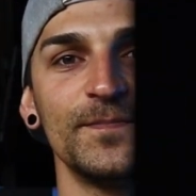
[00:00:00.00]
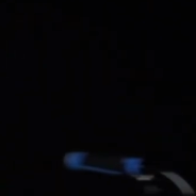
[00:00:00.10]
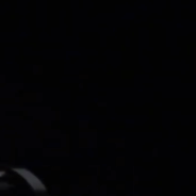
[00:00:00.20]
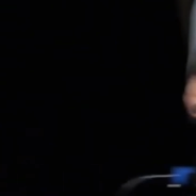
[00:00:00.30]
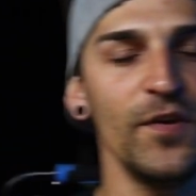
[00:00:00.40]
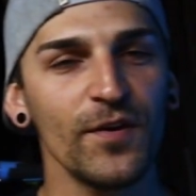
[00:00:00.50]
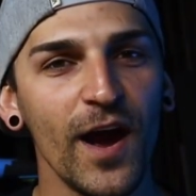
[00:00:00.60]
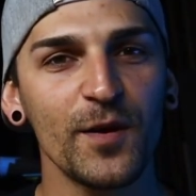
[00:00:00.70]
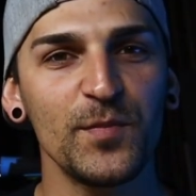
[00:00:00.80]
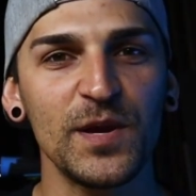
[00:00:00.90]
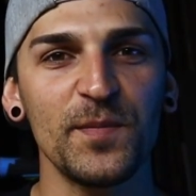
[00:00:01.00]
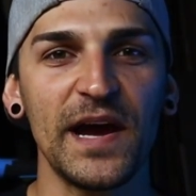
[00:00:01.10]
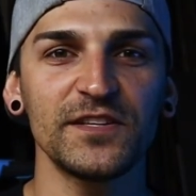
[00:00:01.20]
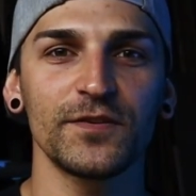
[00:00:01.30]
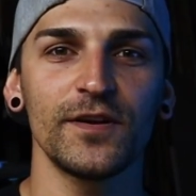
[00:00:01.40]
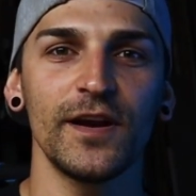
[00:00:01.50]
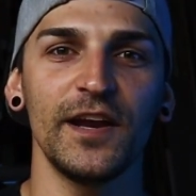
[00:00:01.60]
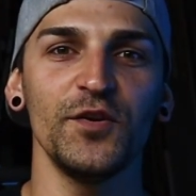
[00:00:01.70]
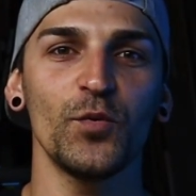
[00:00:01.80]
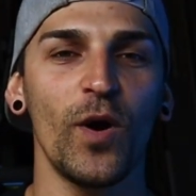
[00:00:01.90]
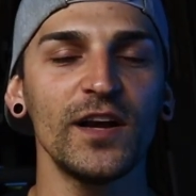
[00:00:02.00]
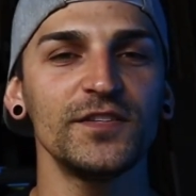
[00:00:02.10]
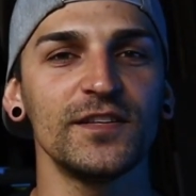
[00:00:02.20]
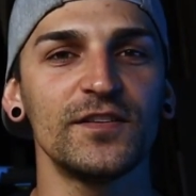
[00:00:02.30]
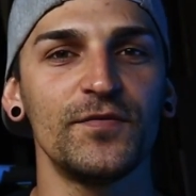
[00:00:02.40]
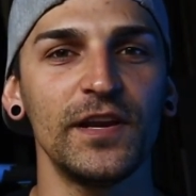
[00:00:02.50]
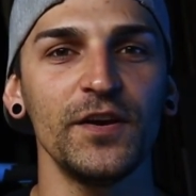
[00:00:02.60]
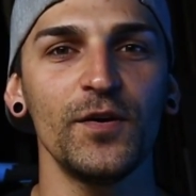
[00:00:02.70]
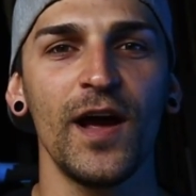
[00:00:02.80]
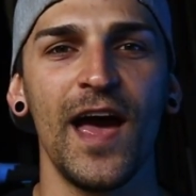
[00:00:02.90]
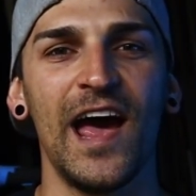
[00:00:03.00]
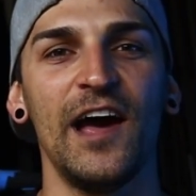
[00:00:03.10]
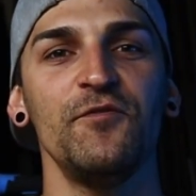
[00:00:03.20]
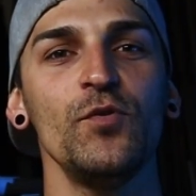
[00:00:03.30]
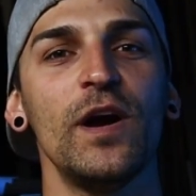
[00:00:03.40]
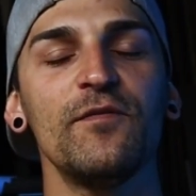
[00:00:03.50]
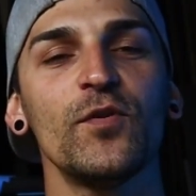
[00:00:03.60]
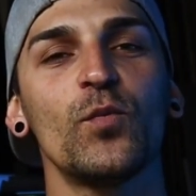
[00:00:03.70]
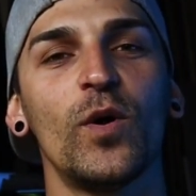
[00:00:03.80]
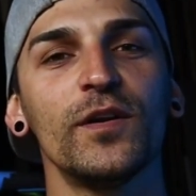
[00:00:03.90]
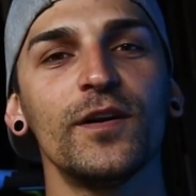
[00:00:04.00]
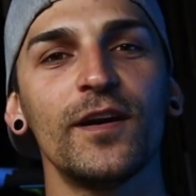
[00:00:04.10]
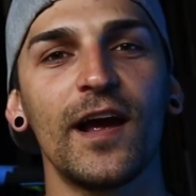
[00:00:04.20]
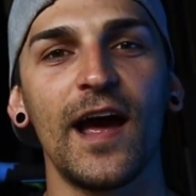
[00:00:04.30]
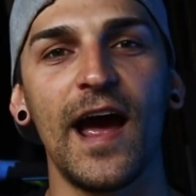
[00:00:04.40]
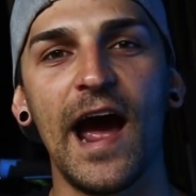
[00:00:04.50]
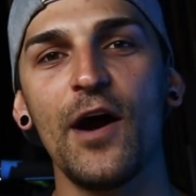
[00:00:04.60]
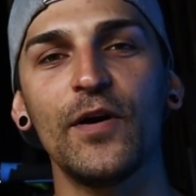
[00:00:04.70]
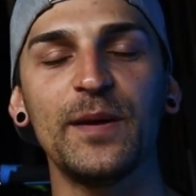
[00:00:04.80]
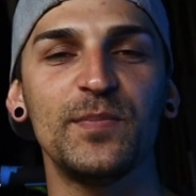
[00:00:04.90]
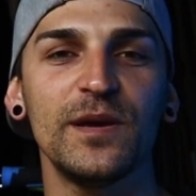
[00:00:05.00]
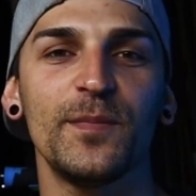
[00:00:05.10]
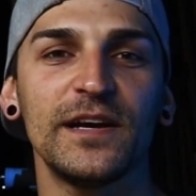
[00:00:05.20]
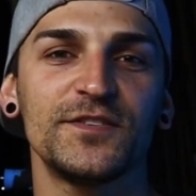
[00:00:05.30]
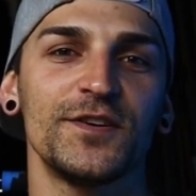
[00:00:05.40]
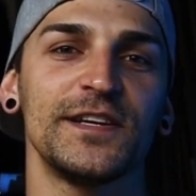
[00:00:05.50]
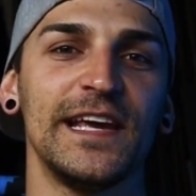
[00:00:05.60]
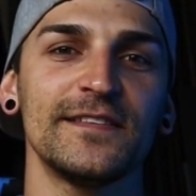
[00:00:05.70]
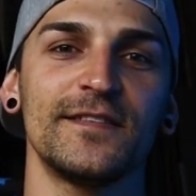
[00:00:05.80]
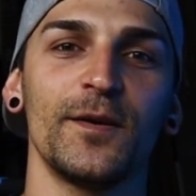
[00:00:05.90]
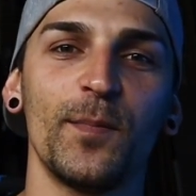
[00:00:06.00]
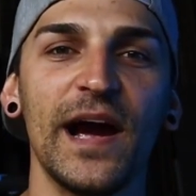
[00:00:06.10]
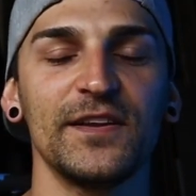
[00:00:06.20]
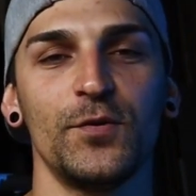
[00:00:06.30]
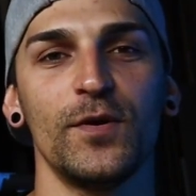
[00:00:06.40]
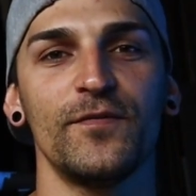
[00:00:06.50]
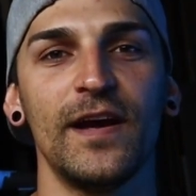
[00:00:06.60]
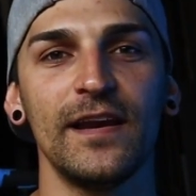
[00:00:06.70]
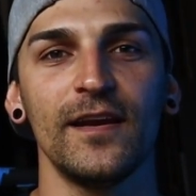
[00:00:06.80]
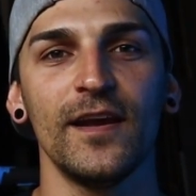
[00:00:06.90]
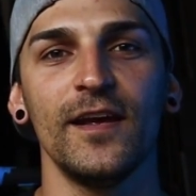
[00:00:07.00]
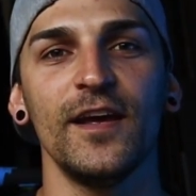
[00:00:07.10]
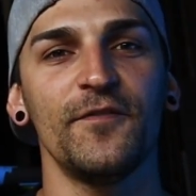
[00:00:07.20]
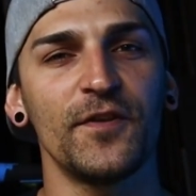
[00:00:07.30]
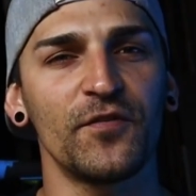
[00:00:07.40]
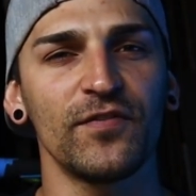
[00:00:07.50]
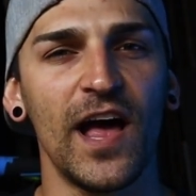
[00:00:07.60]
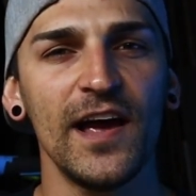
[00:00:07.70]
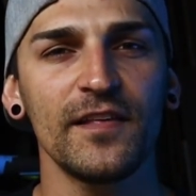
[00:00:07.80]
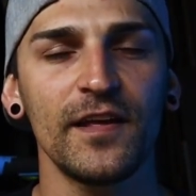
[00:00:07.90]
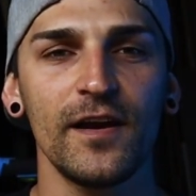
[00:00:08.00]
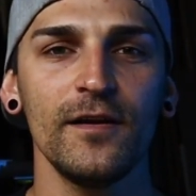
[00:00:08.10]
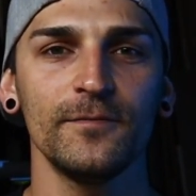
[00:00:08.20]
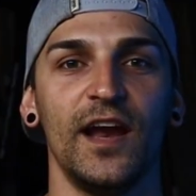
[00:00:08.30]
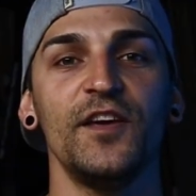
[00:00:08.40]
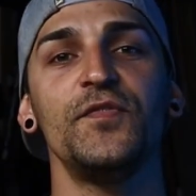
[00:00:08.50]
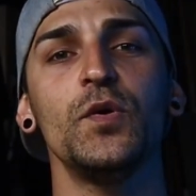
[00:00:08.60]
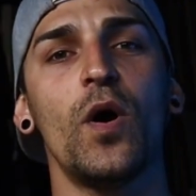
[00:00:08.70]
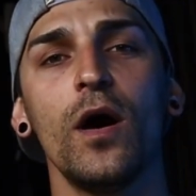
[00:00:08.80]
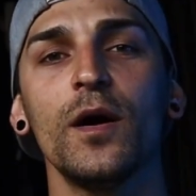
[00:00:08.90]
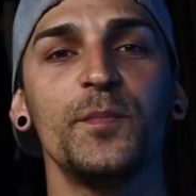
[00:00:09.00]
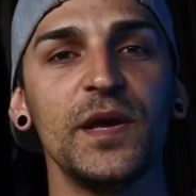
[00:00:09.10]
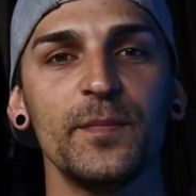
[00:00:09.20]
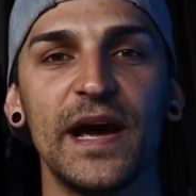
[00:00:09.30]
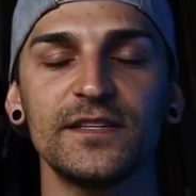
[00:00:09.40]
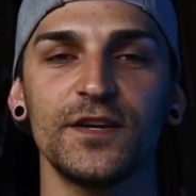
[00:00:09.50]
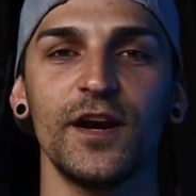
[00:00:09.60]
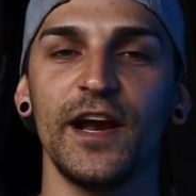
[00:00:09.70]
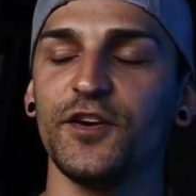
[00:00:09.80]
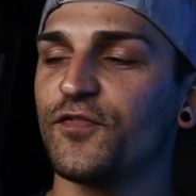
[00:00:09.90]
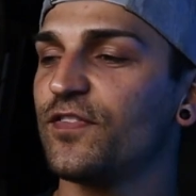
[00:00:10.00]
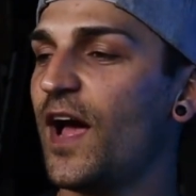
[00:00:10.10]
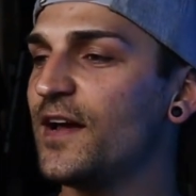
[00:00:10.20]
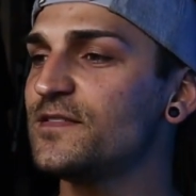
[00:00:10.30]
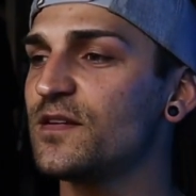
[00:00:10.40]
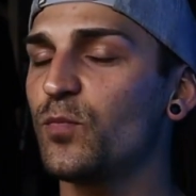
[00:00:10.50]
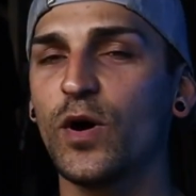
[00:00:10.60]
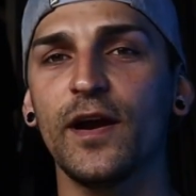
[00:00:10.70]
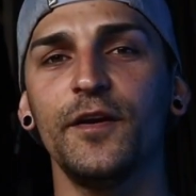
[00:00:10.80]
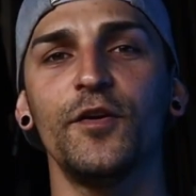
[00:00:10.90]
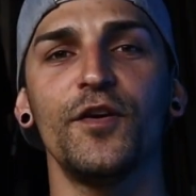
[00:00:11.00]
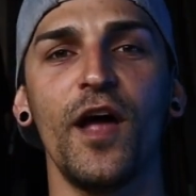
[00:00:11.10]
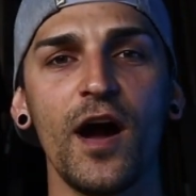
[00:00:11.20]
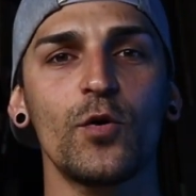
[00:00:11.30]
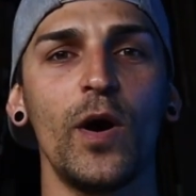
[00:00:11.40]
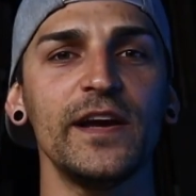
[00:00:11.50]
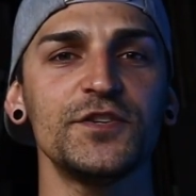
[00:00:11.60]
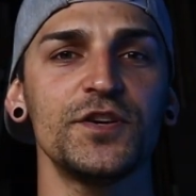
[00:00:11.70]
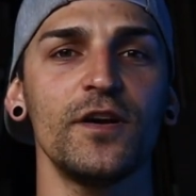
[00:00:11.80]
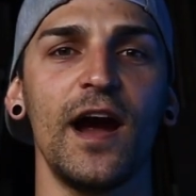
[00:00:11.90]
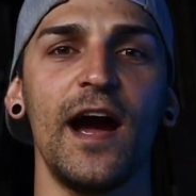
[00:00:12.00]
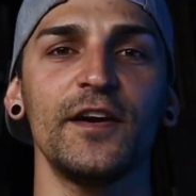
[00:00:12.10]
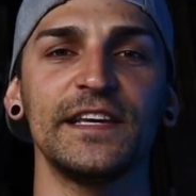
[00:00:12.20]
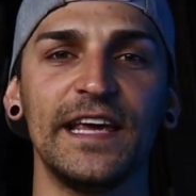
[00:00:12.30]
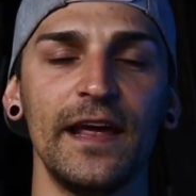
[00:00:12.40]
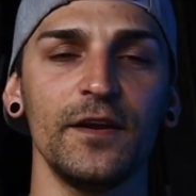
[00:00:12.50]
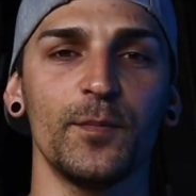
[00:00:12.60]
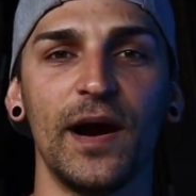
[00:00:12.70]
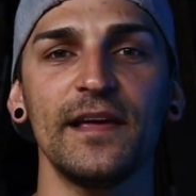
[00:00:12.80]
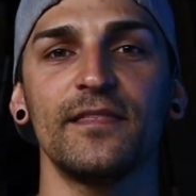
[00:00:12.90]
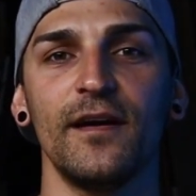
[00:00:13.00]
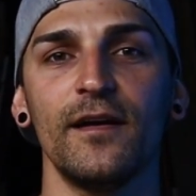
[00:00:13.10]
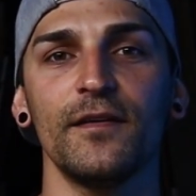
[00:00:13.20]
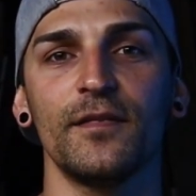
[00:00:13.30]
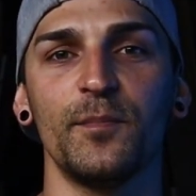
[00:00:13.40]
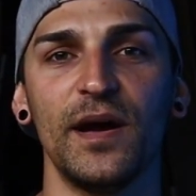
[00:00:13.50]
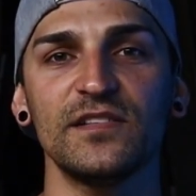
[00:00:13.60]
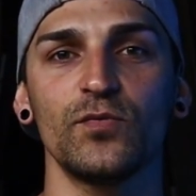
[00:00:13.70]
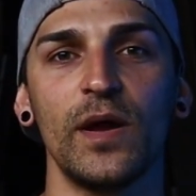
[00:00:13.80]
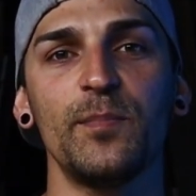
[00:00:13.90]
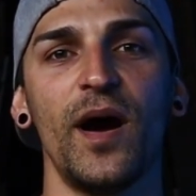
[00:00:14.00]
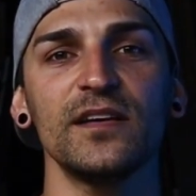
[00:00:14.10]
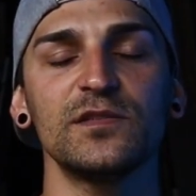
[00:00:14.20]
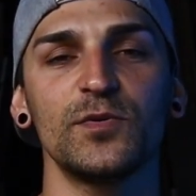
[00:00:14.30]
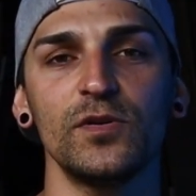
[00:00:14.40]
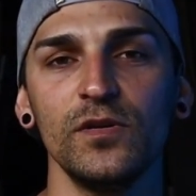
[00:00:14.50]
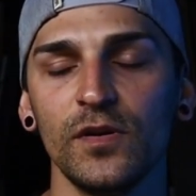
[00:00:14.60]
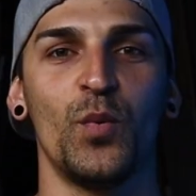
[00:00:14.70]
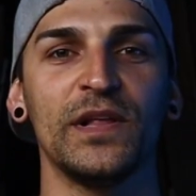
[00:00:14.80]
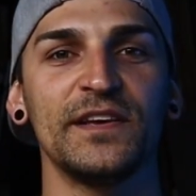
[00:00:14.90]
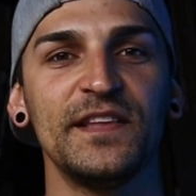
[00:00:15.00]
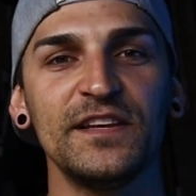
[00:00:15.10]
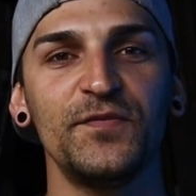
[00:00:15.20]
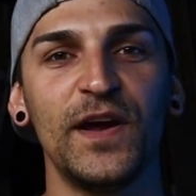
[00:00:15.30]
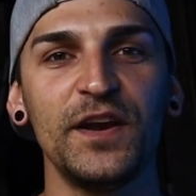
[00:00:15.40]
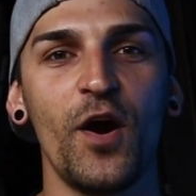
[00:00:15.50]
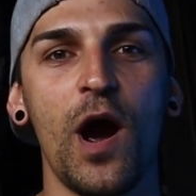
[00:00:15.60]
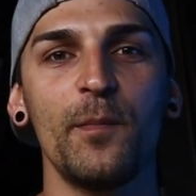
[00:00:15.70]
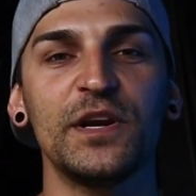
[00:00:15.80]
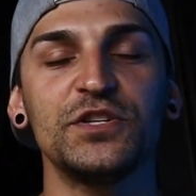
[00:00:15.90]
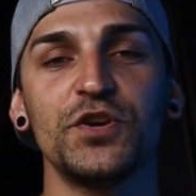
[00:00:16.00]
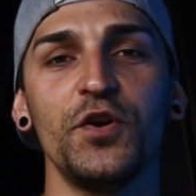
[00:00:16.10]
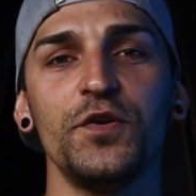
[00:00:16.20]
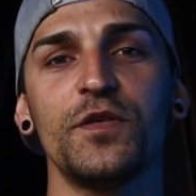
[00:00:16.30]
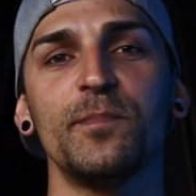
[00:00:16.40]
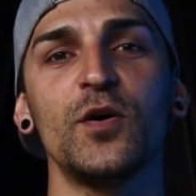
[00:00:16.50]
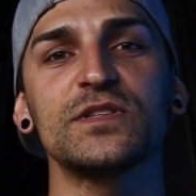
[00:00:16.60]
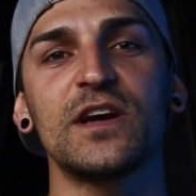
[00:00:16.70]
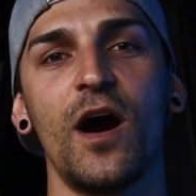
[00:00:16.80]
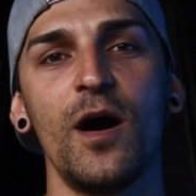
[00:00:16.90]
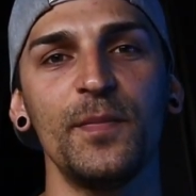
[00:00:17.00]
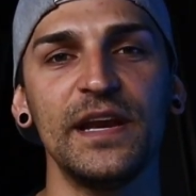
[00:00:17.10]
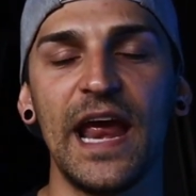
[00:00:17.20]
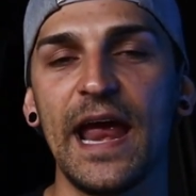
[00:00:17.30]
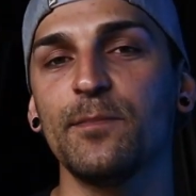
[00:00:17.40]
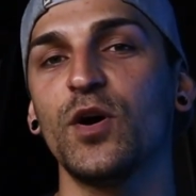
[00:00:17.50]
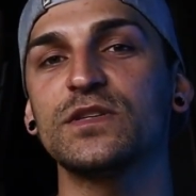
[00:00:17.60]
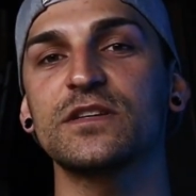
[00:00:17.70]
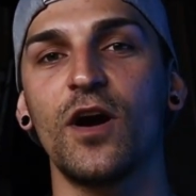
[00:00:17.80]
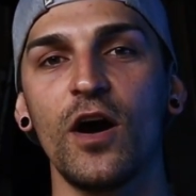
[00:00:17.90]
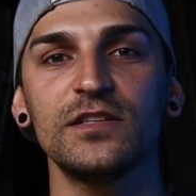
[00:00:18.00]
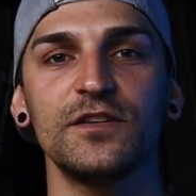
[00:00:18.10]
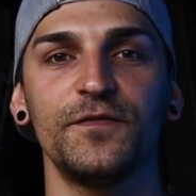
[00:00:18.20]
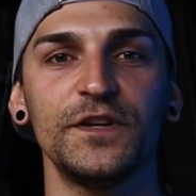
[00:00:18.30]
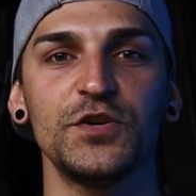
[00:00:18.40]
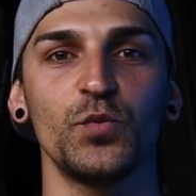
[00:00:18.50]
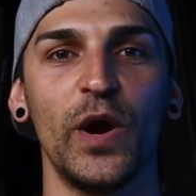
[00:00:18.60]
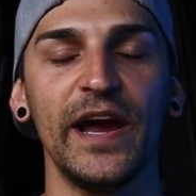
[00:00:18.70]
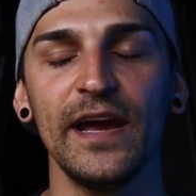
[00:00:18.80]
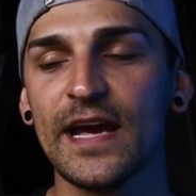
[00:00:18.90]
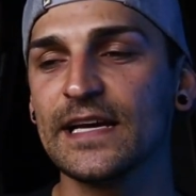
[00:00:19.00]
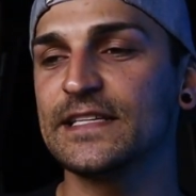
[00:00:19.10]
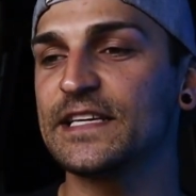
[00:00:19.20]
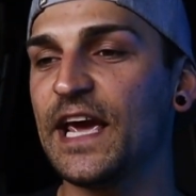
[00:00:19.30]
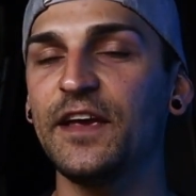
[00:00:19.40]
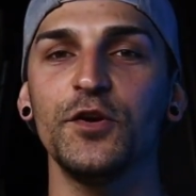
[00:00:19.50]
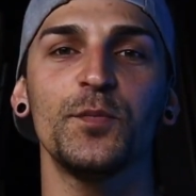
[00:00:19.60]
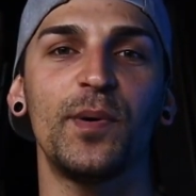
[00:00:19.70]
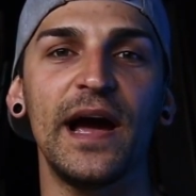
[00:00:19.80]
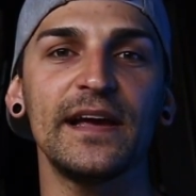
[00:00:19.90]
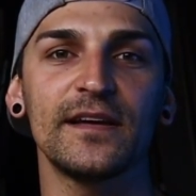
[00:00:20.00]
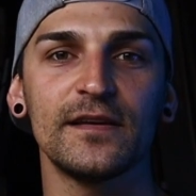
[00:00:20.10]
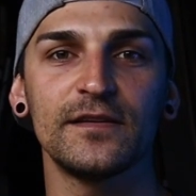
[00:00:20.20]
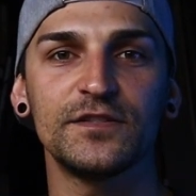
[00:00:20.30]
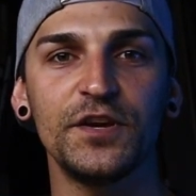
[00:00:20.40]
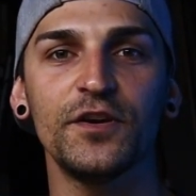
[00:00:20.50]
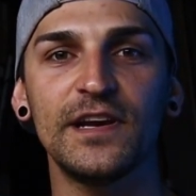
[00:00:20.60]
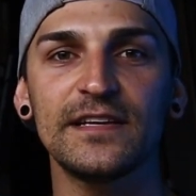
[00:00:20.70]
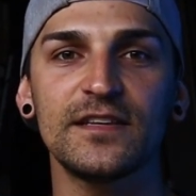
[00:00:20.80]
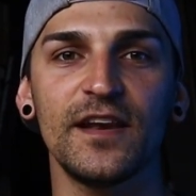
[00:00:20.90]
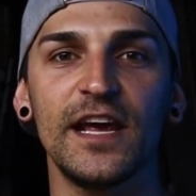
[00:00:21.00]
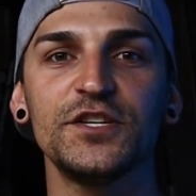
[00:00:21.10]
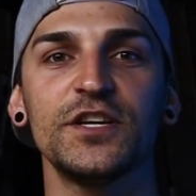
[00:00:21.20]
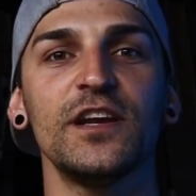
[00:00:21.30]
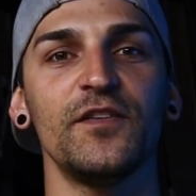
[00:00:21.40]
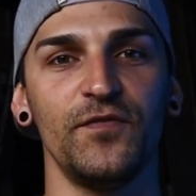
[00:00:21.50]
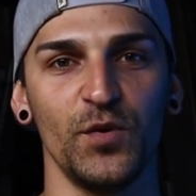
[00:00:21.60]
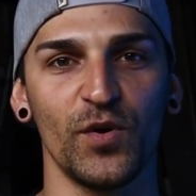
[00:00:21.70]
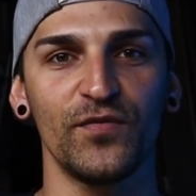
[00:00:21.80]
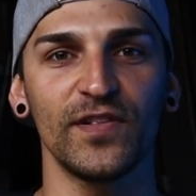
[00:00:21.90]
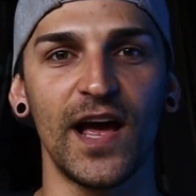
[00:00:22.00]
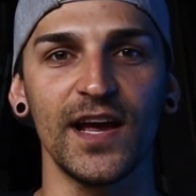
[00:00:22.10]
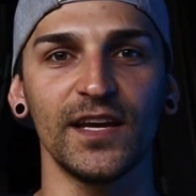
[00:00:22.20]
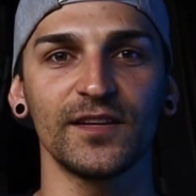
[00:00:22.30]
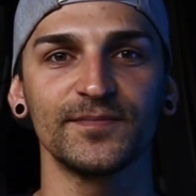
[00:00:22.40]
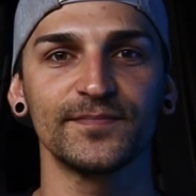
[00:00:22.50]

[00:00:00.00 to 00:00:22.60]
If you're not a BMXer and you're watching this video, have you ever wondered how a BMXer gets their bike to an event if they're flying there? And if you are a BMXer and you're flying somewhere and you're not quite sure how to get your bike there the best way possible, well, in this video I'm going to show you the most common and most cost-efficient way to get your bike to your destination if you are flying.